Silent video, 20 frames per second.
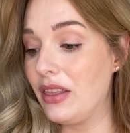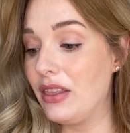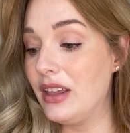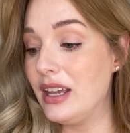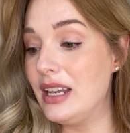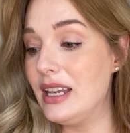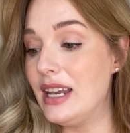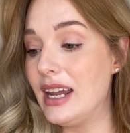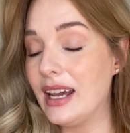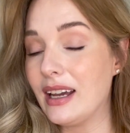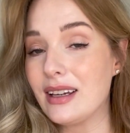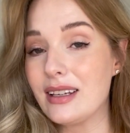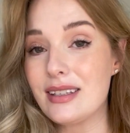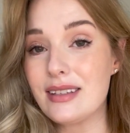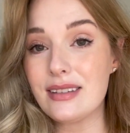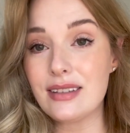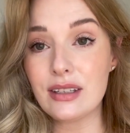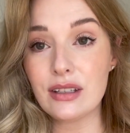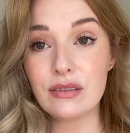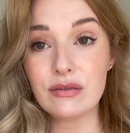
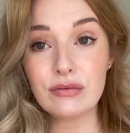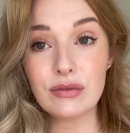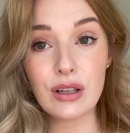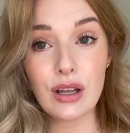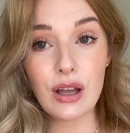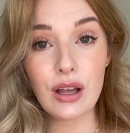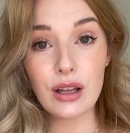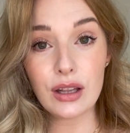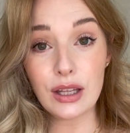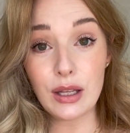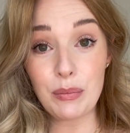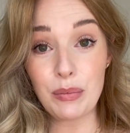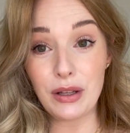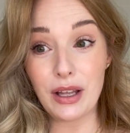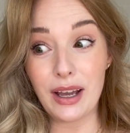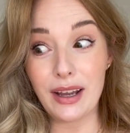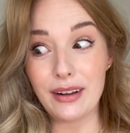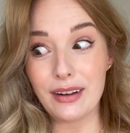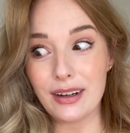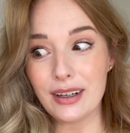NYX lip
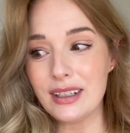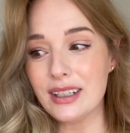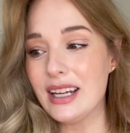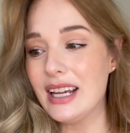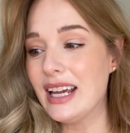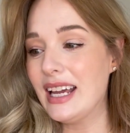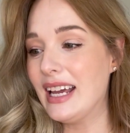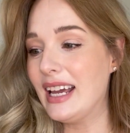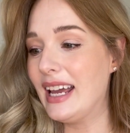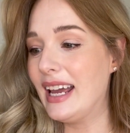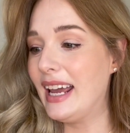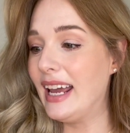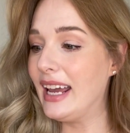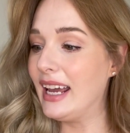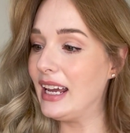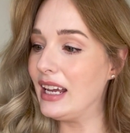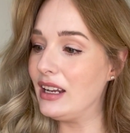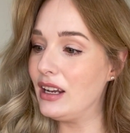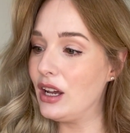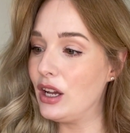liner
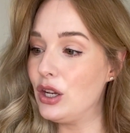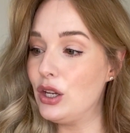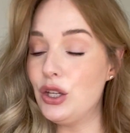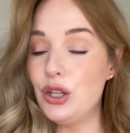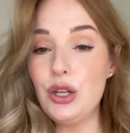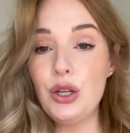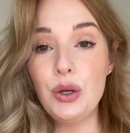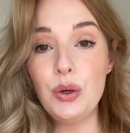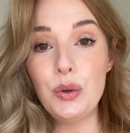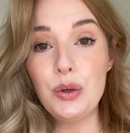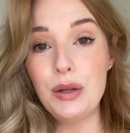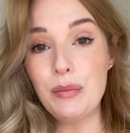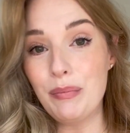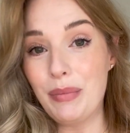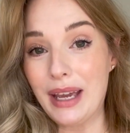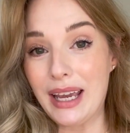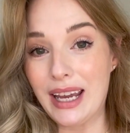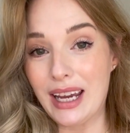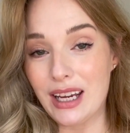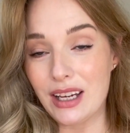in Nude
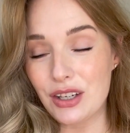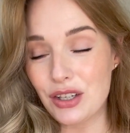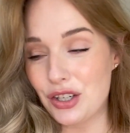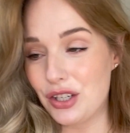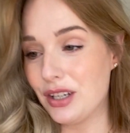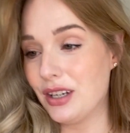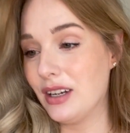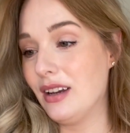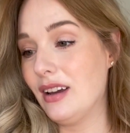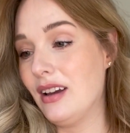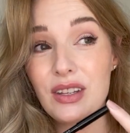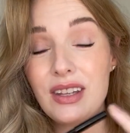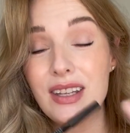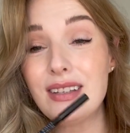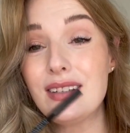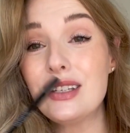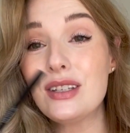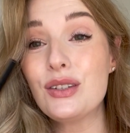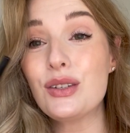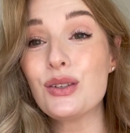Beige.
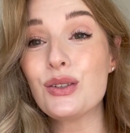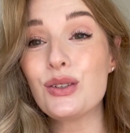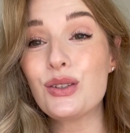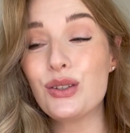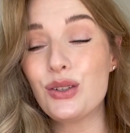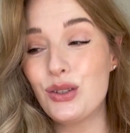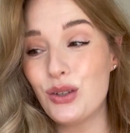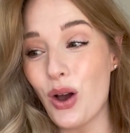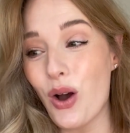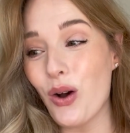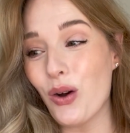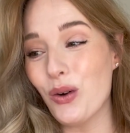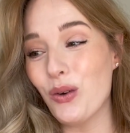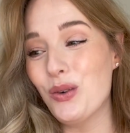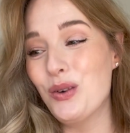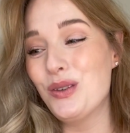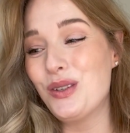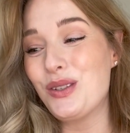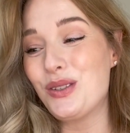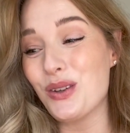This is
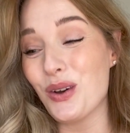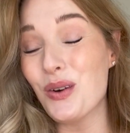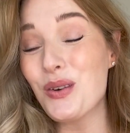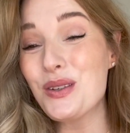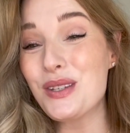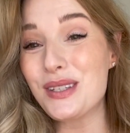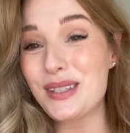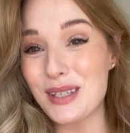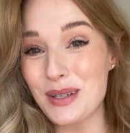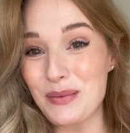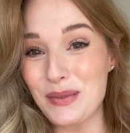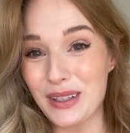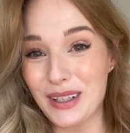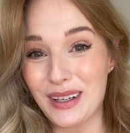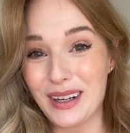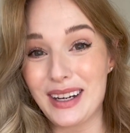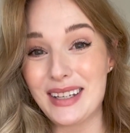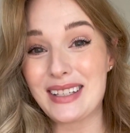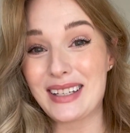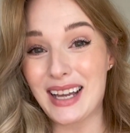so similar.
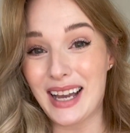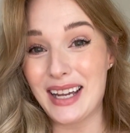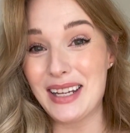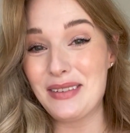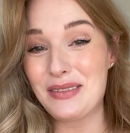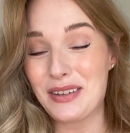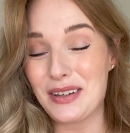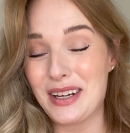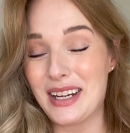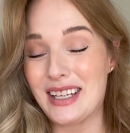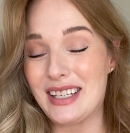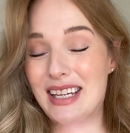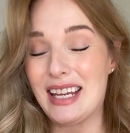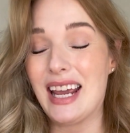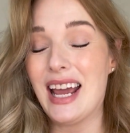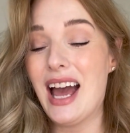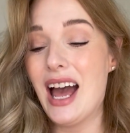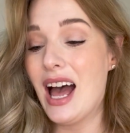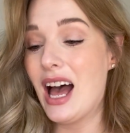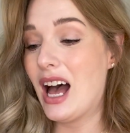It's kind of
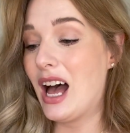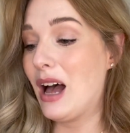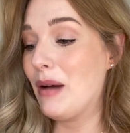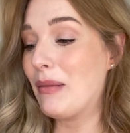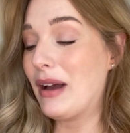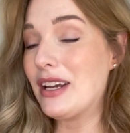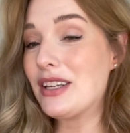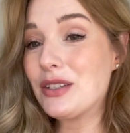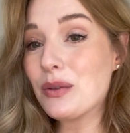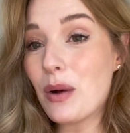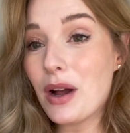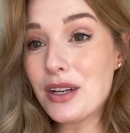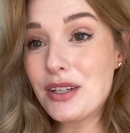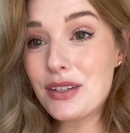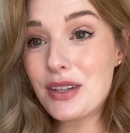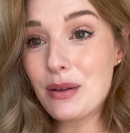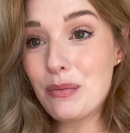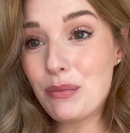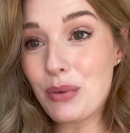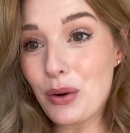crazy. I swatched
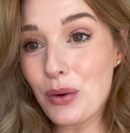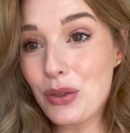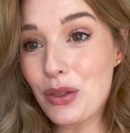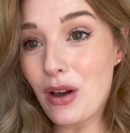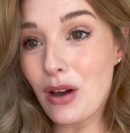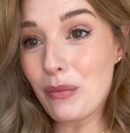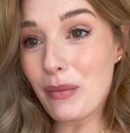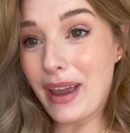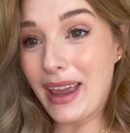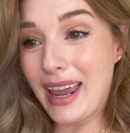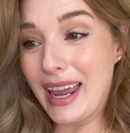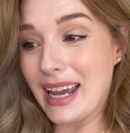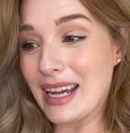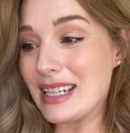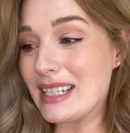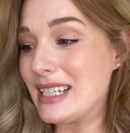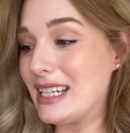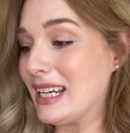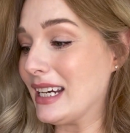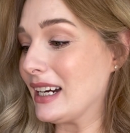them both on my
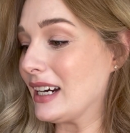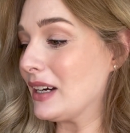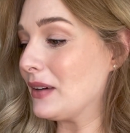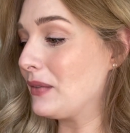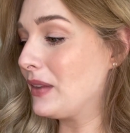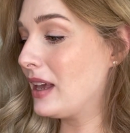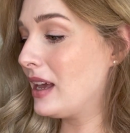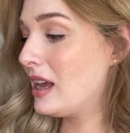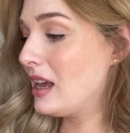hand here.